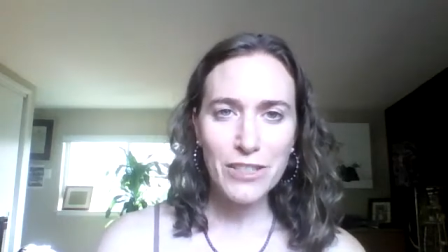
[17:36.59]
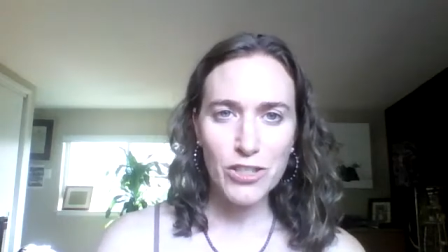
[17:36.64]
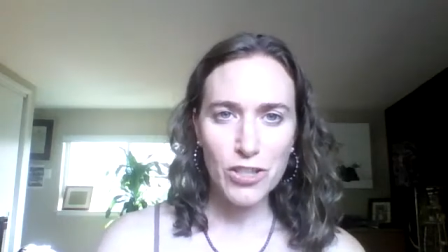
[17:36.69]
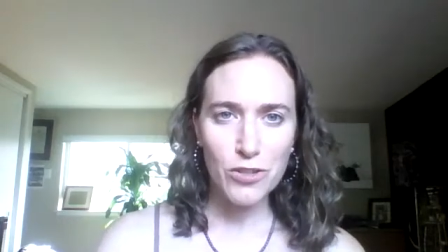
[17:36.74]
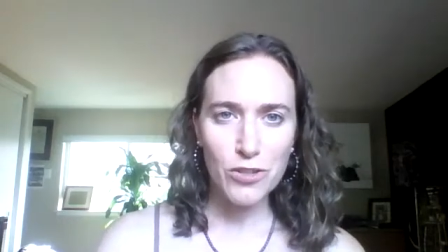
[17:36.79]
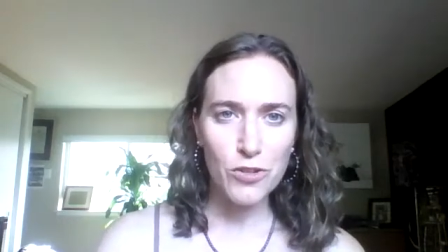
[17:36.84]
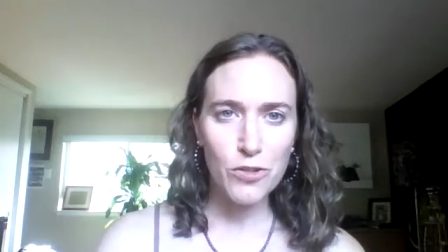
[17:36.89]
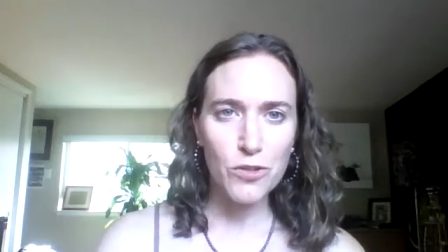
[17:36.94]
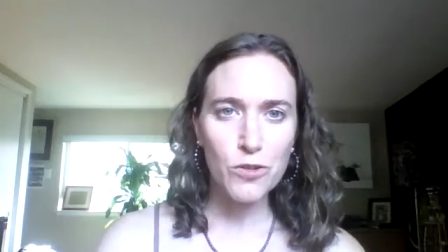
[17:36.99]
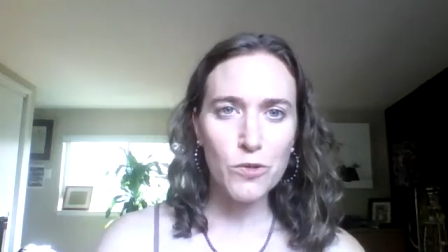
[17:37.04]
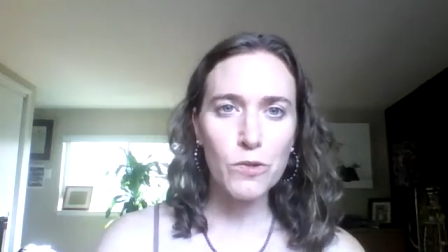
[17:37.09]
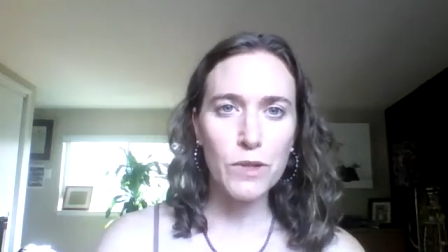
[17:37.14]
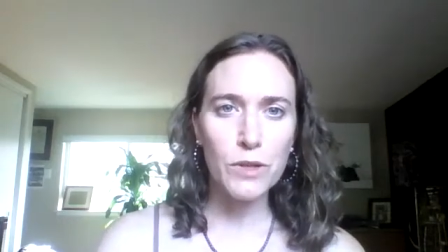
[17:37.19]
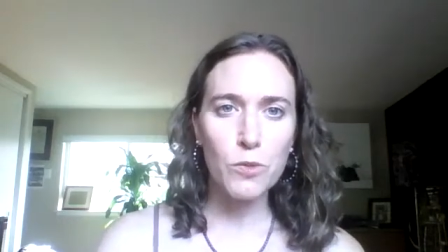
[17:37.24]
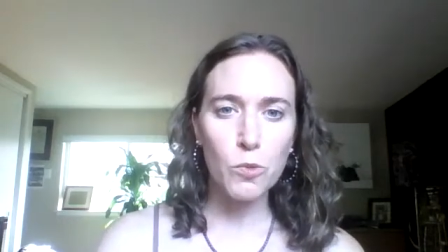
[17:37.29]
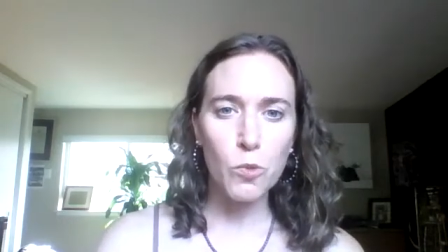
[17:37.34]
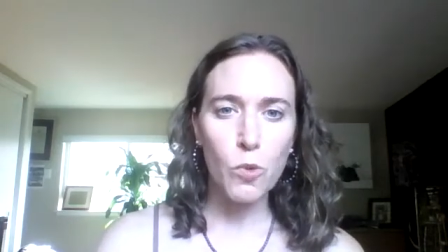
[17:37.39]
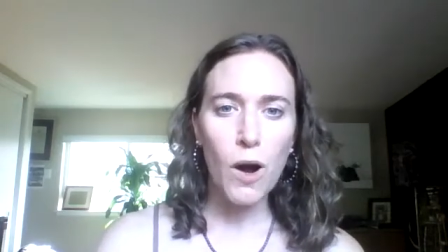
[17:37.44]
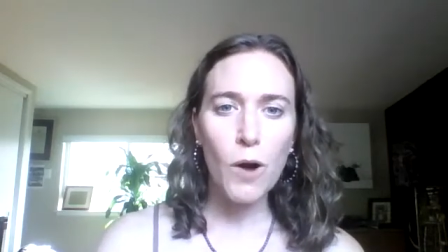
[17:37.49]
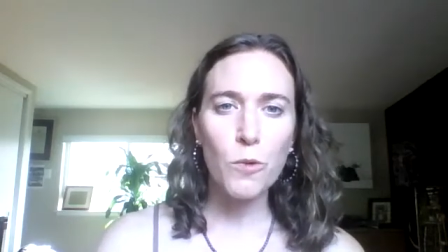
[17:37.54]
to do with
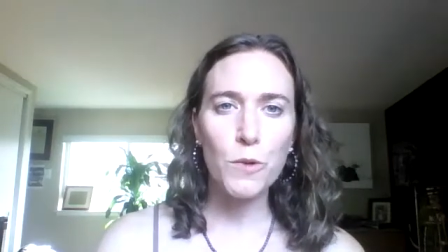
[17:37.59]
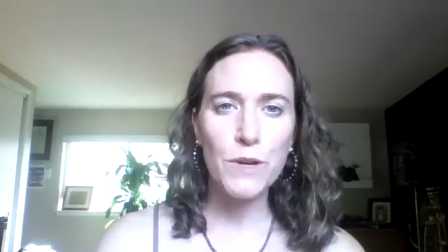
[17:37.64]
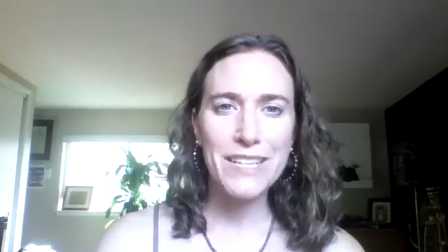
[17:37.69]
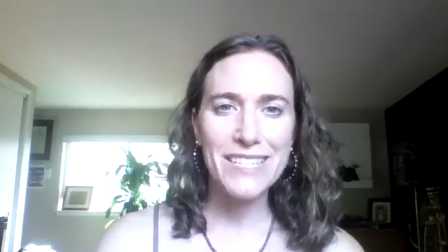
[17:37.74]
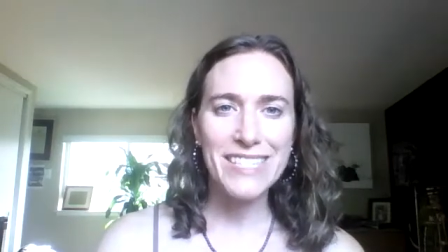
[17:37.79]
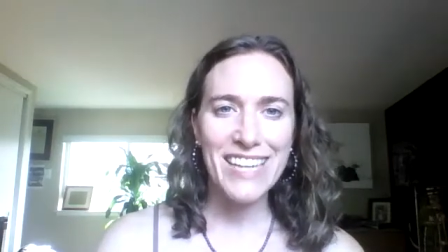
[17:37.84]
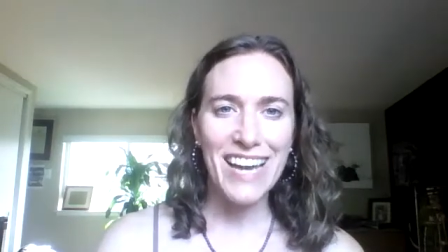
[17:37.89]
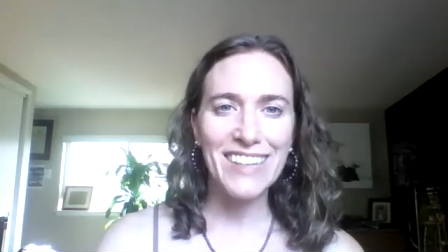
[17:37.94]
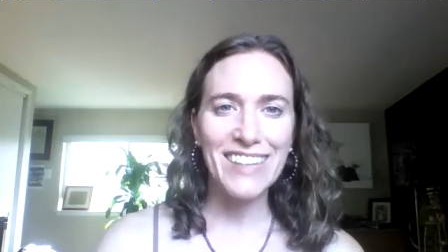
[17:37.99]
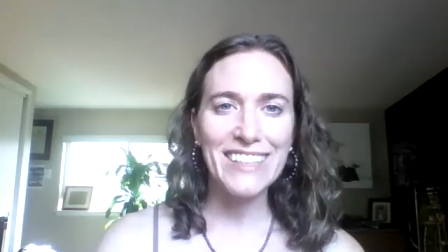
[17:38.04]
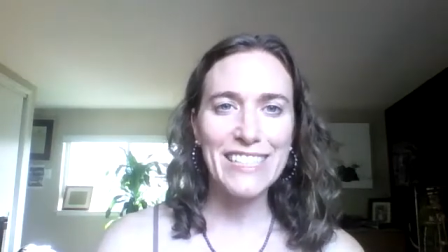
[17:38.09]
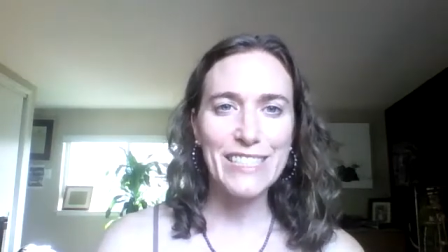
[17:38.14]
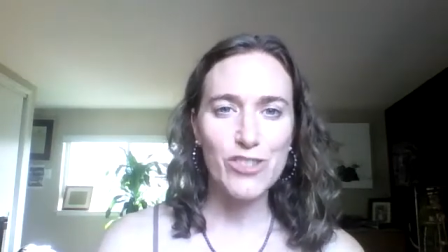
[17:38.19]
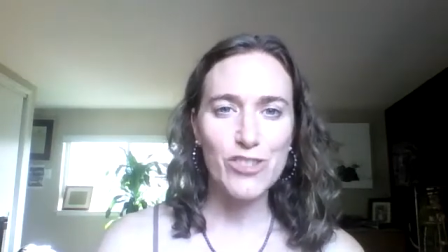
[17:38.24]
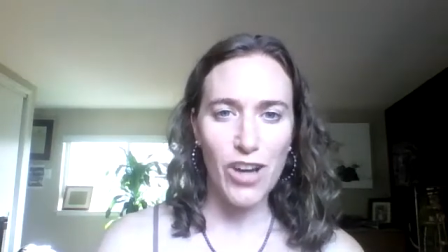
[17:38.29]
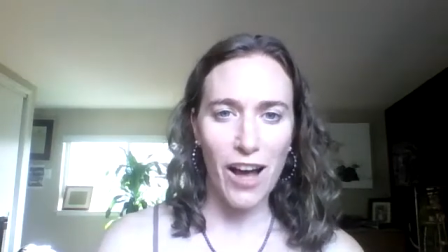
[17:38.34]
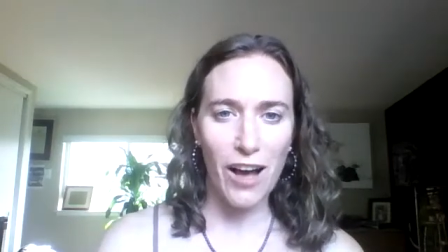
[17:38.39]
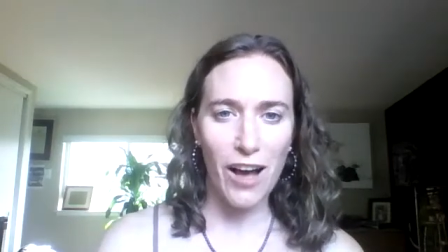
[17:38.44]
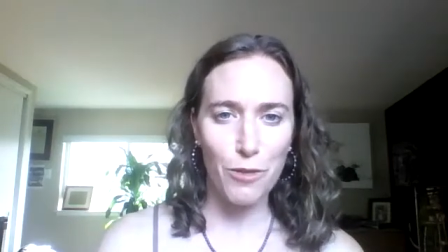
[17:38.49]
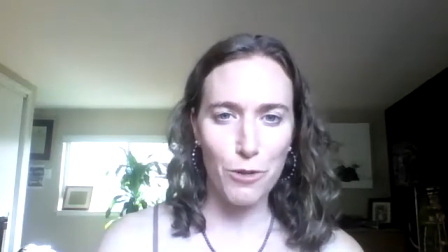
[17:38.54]
what we tell
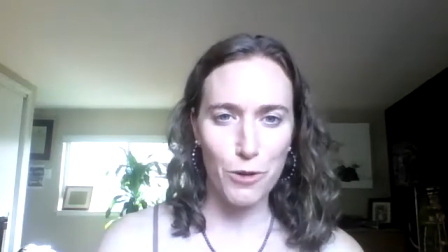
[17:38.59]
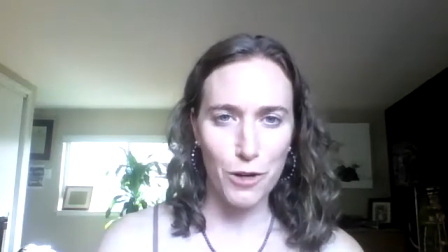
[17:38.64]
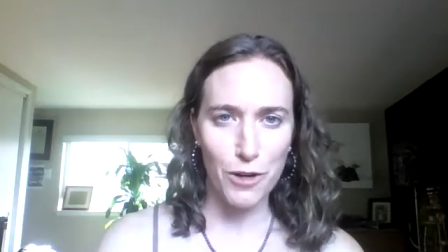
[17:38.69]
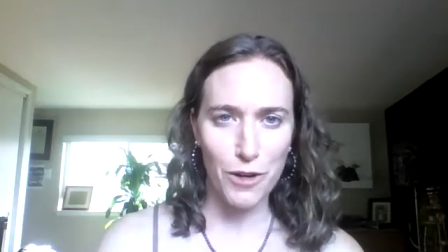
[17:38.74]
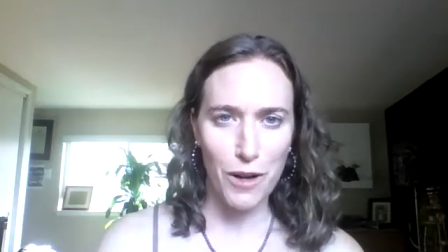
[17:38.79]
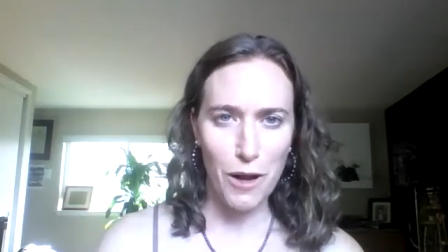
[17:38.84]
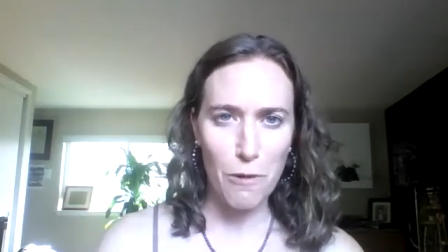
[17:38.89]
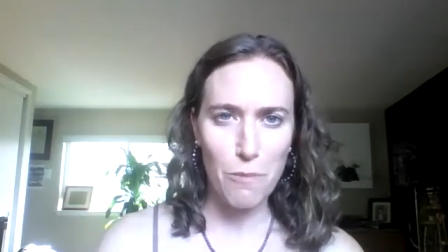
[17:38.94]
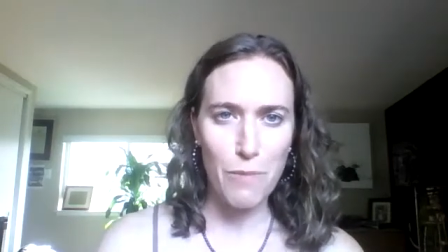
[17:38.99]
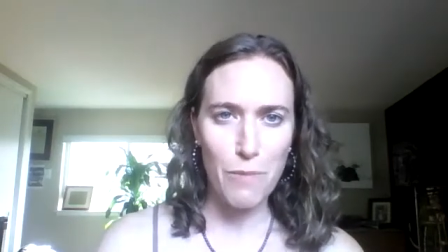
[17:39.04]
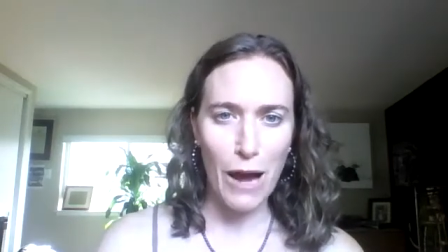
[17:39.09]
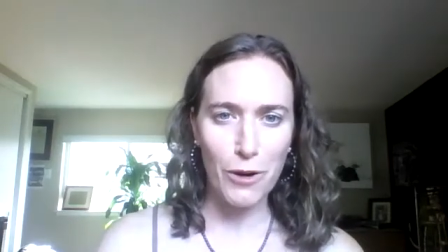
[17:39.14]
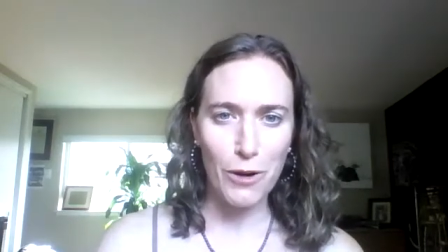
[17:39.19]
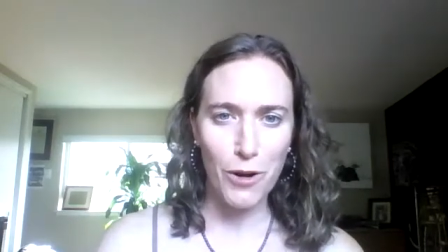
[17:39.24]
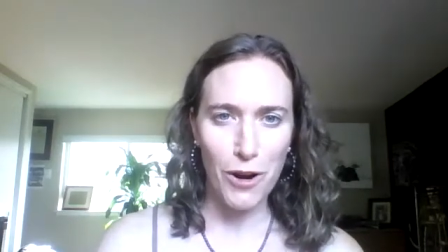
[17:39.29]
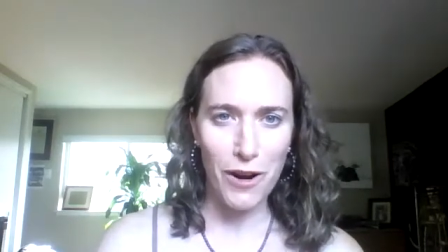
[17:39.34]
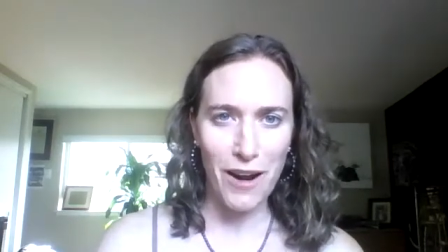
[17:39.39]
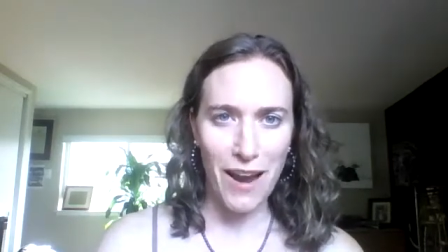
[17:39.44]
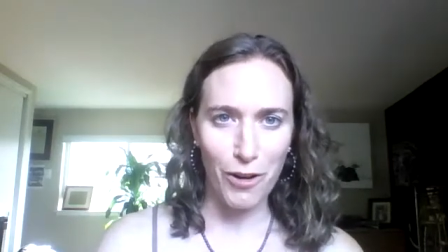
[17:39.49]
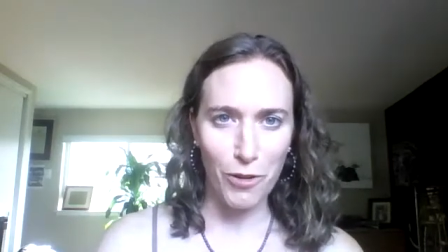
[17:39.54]
each other about
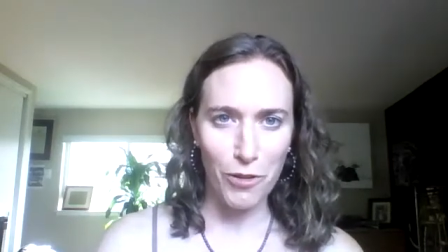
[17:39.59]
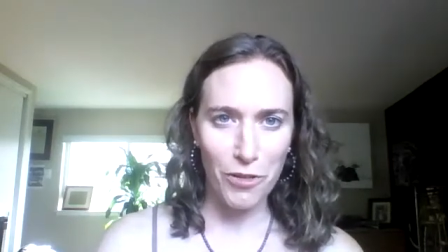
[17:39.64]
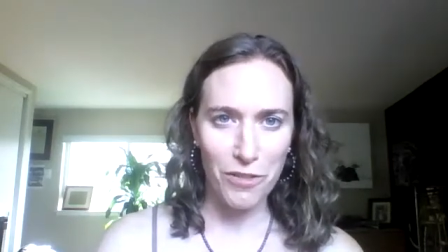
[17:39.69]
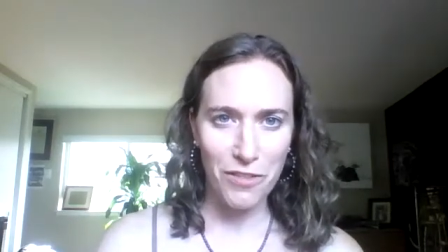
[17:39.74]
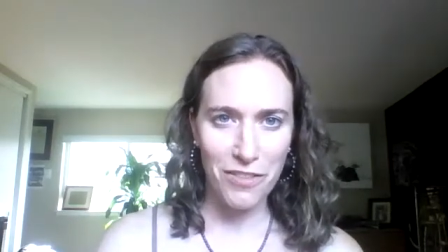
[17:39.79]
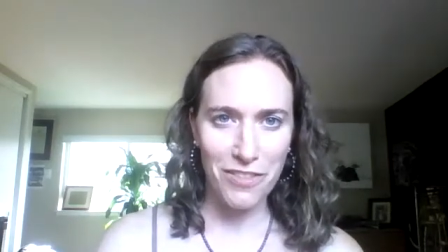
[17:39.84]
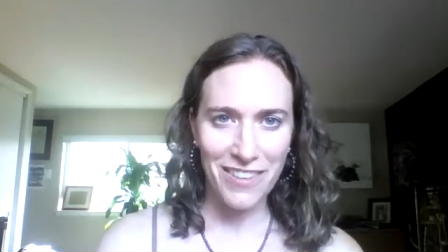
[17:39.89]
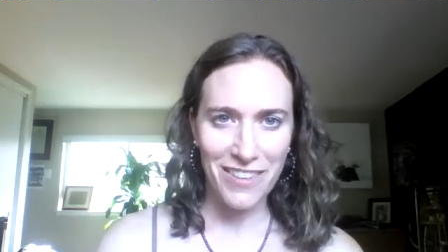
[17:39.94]
our health,